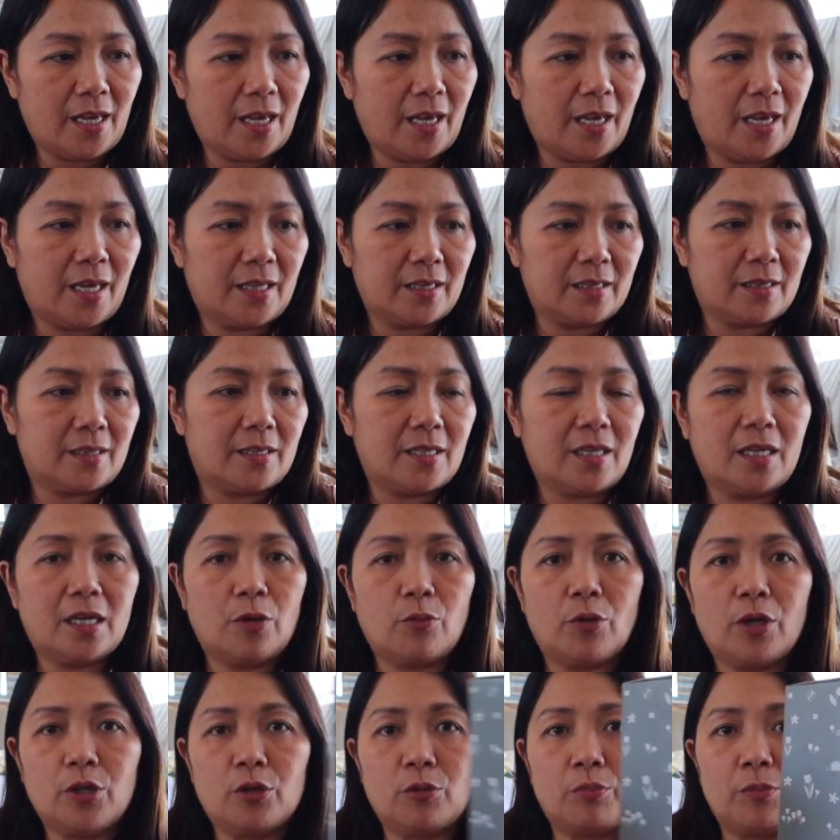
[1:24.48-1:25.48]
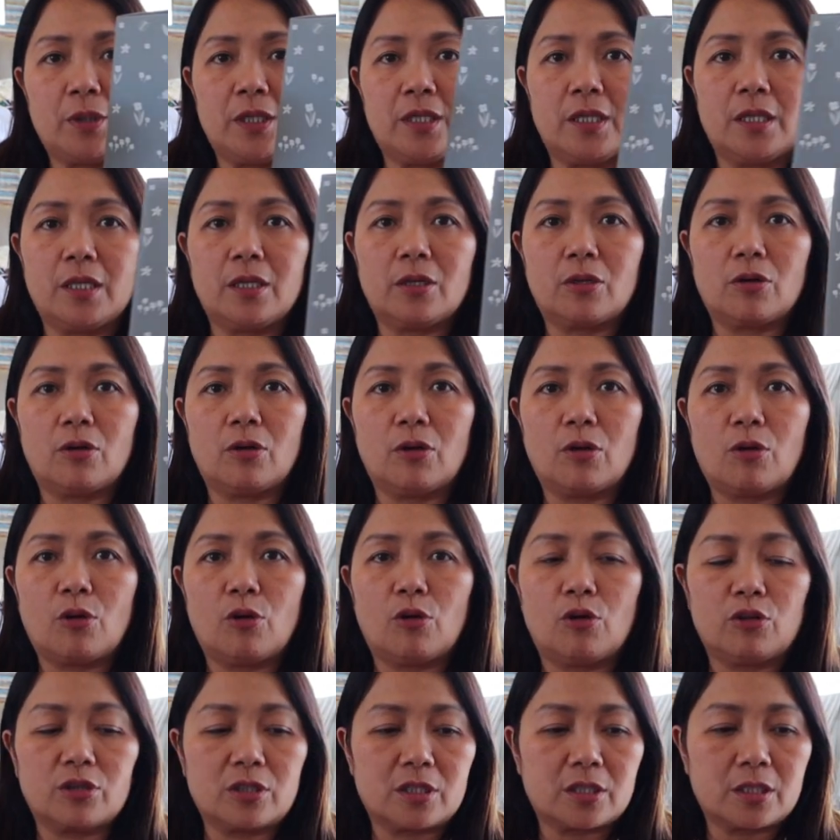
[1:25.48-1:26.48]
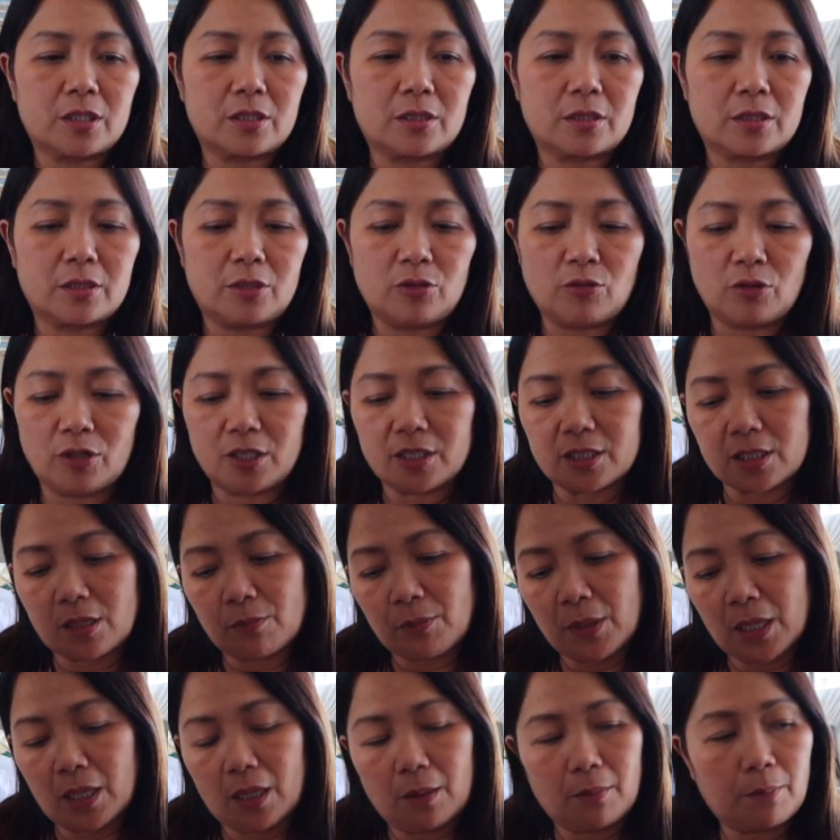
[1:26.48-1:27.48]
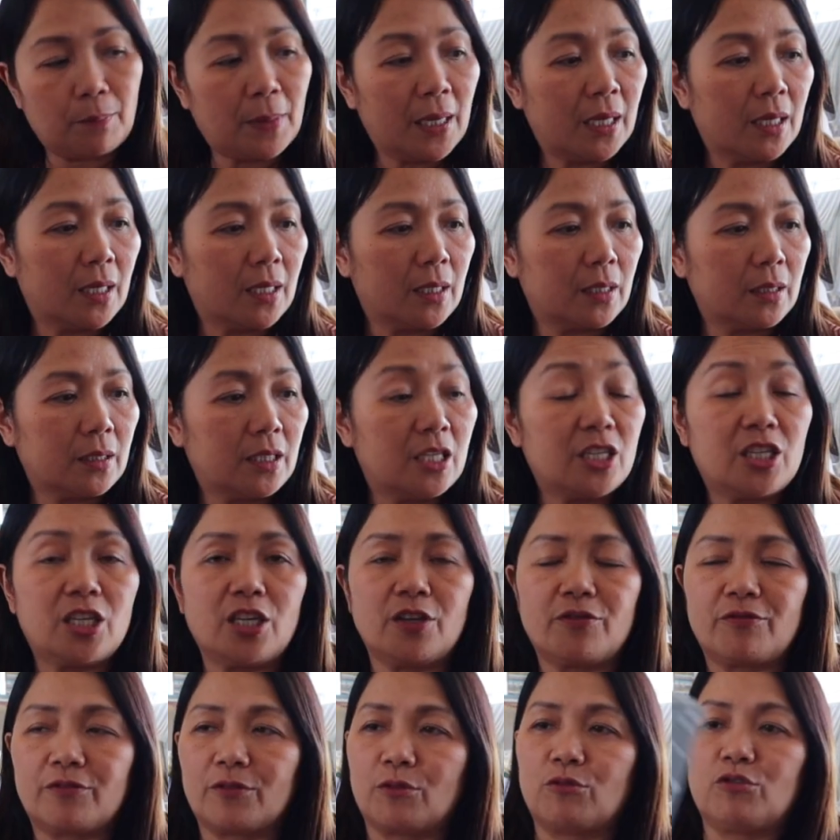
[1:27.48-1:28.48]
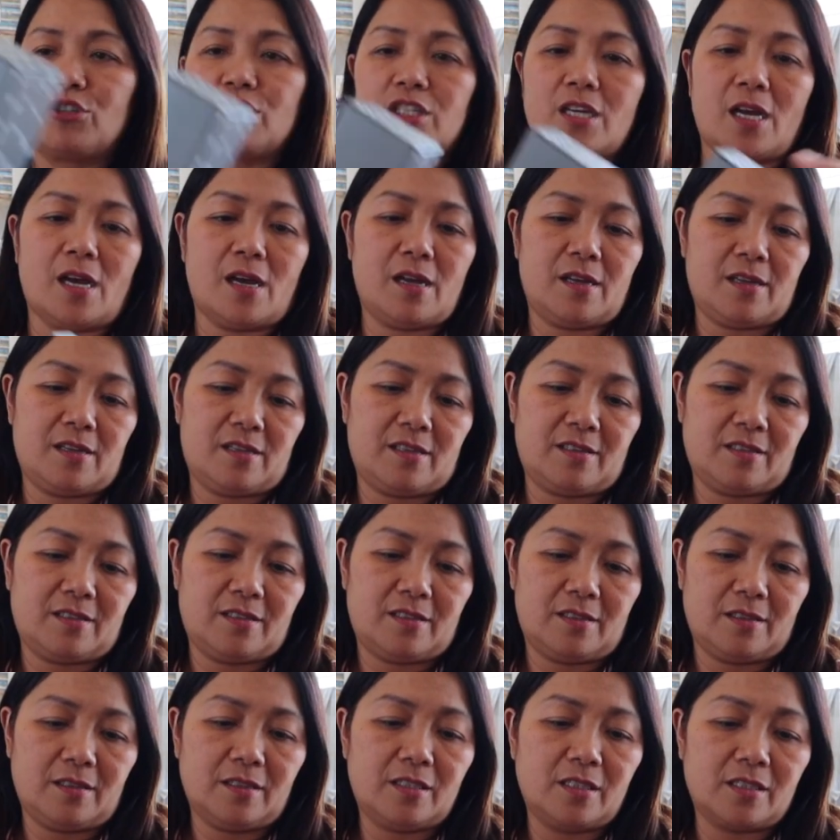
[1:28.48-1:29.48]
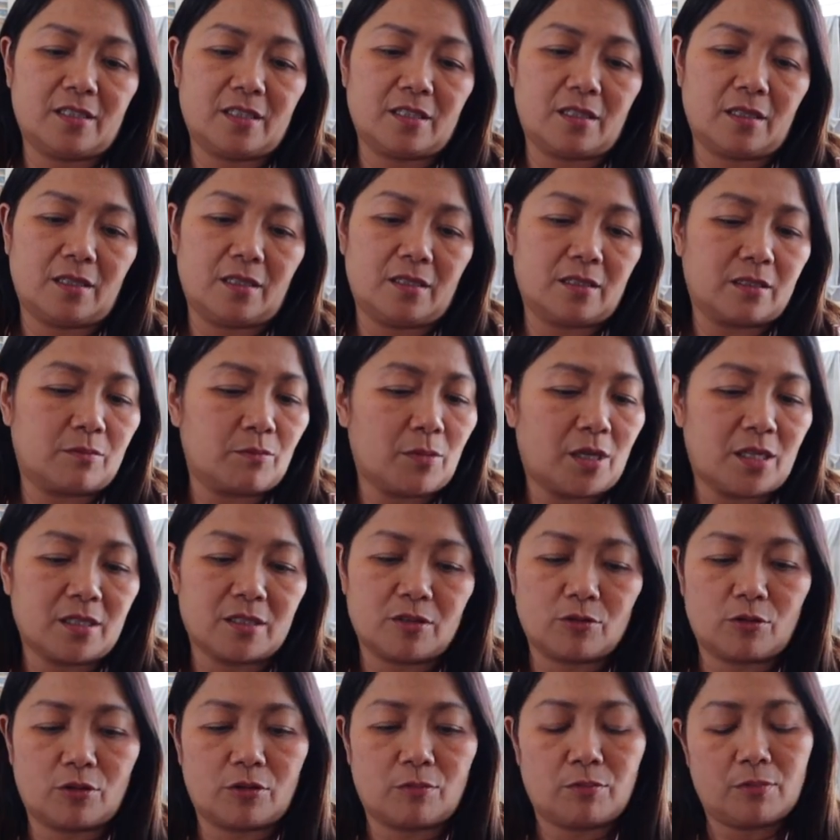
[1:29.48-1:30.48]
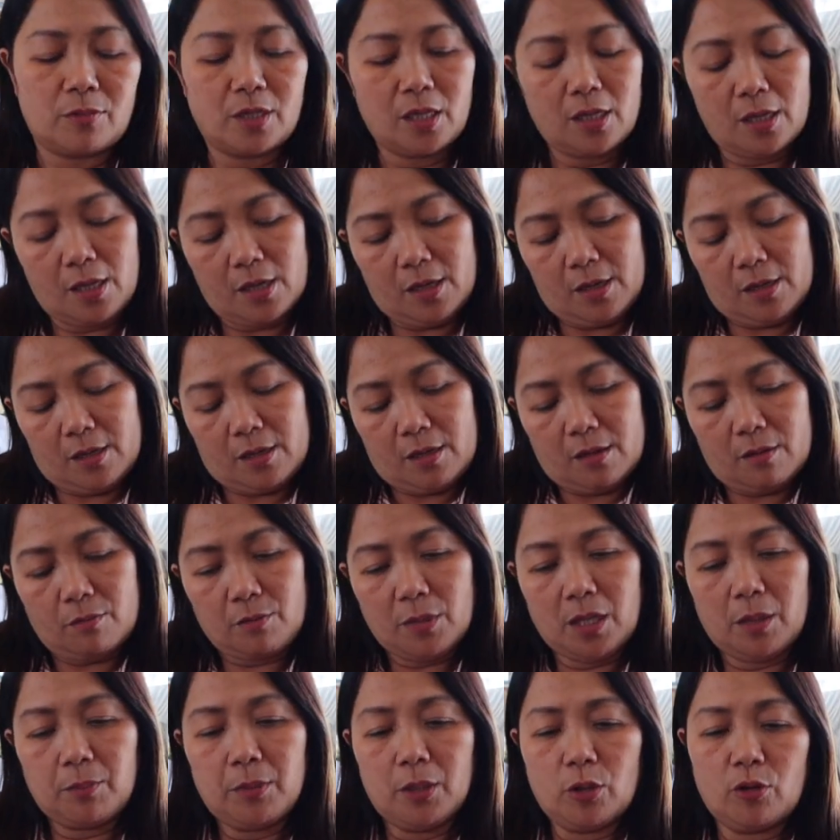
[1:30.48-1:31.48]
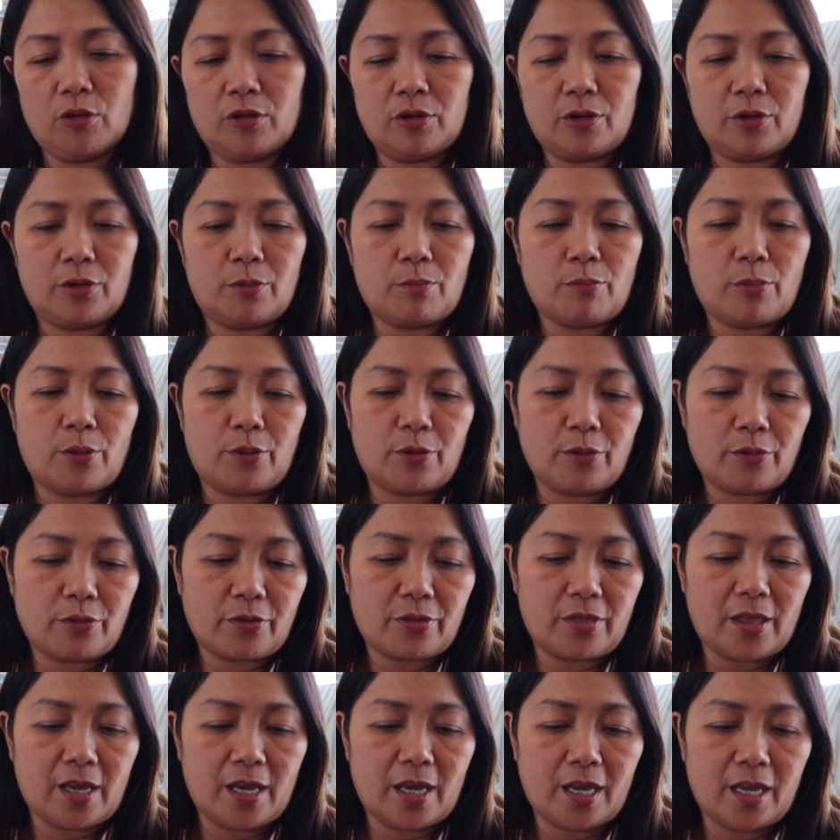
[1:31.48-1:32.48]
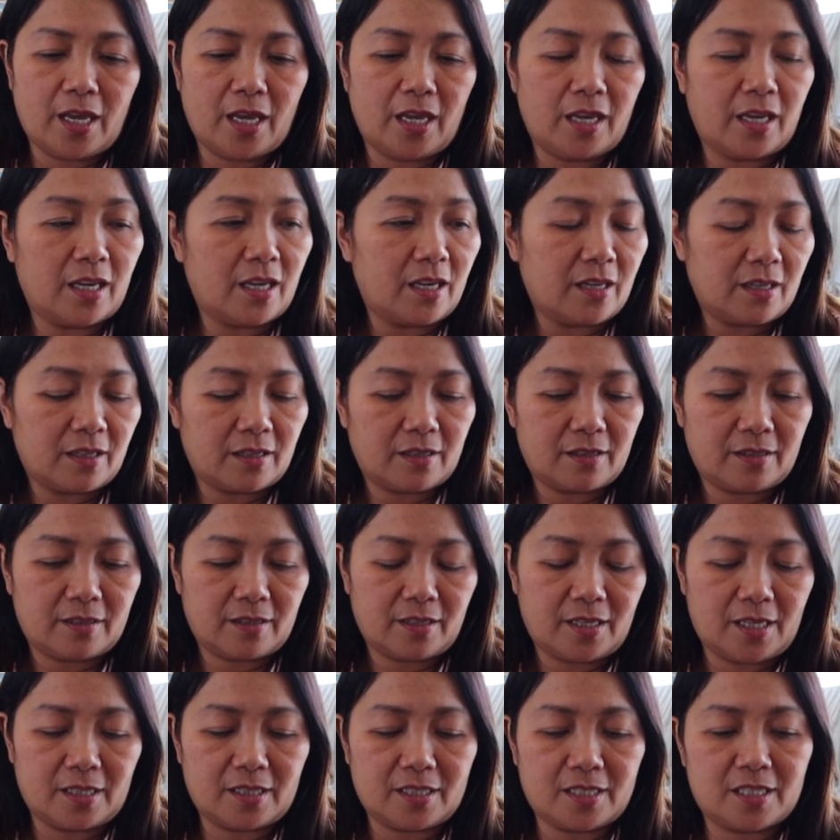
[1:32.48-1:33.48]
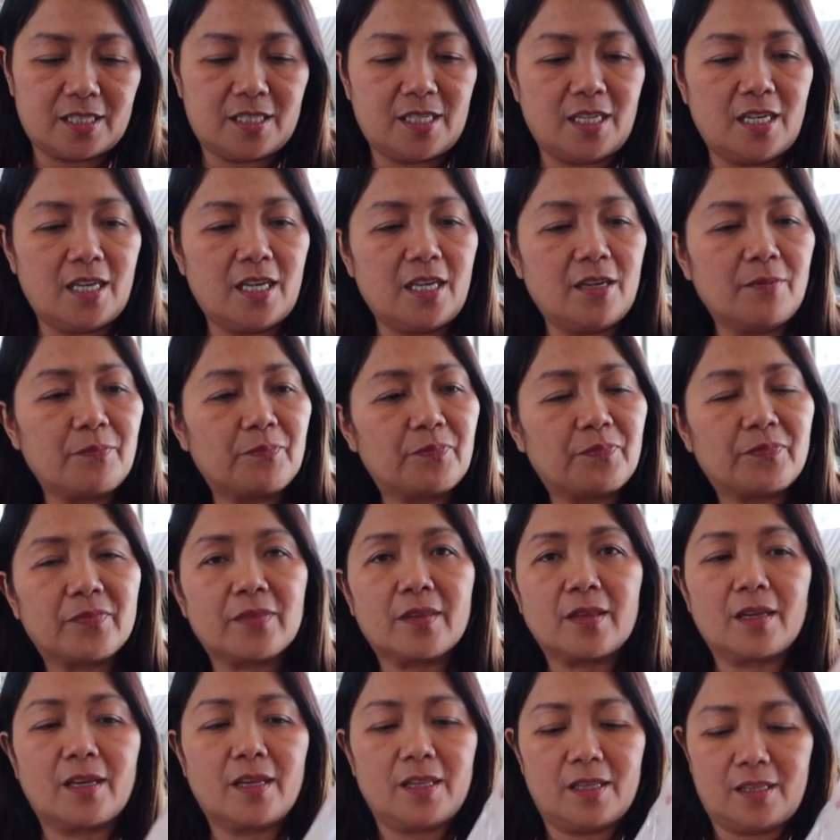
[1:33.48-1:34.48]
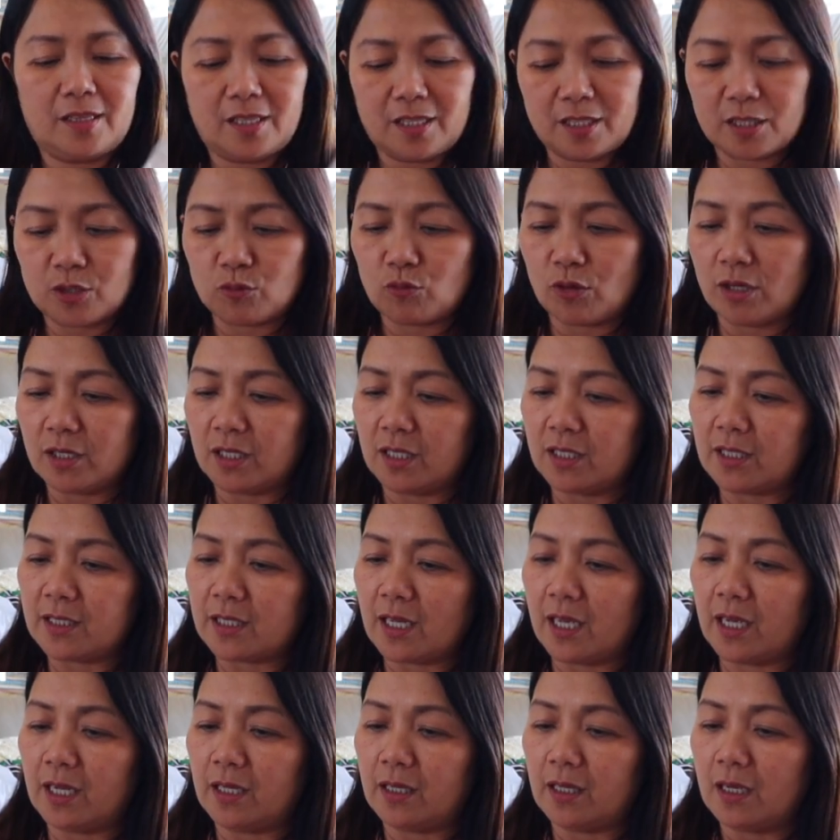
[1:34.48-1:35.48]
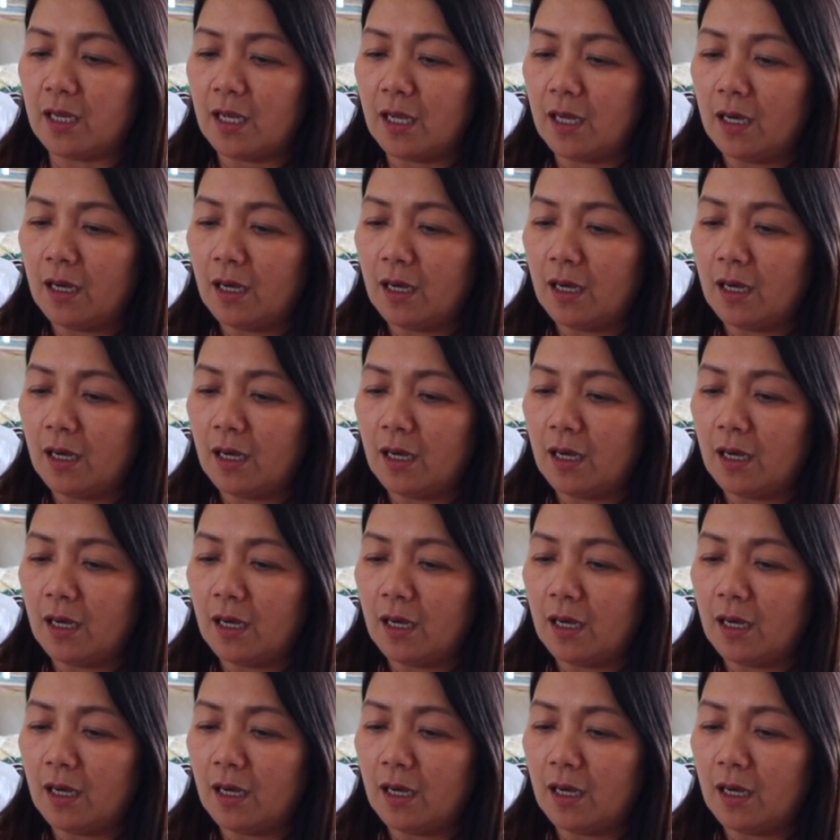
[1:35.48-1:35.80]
And dalawa yung binili ko because yung isa may pang-gift ko siya this Christmas or maybe on her birthday. Let's see. This one is a